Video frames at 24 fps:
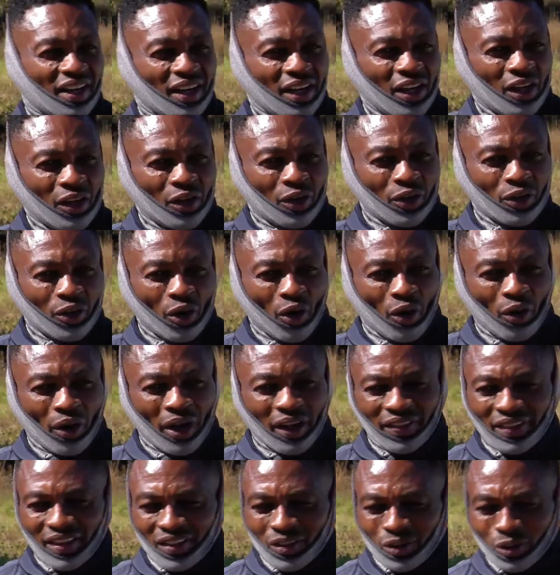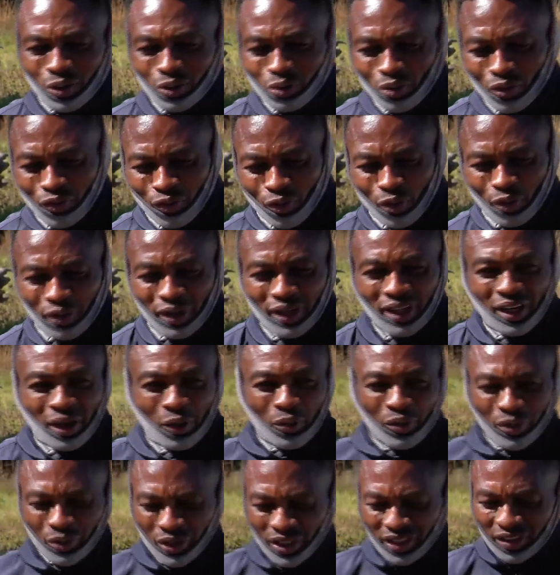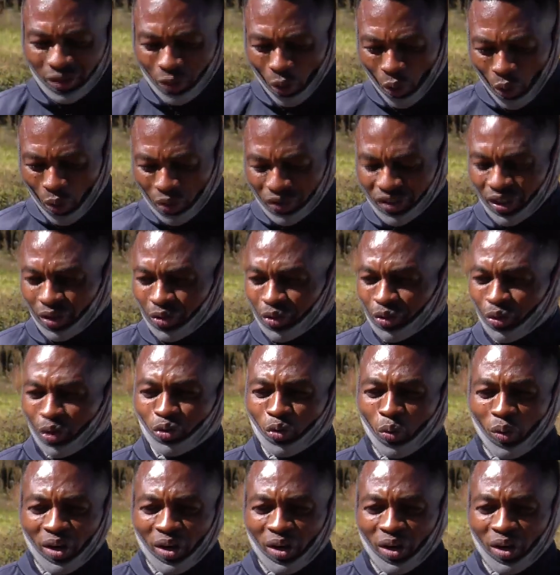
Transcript: Mm. You know, and there's a lot of cholera. We need the water, you know, to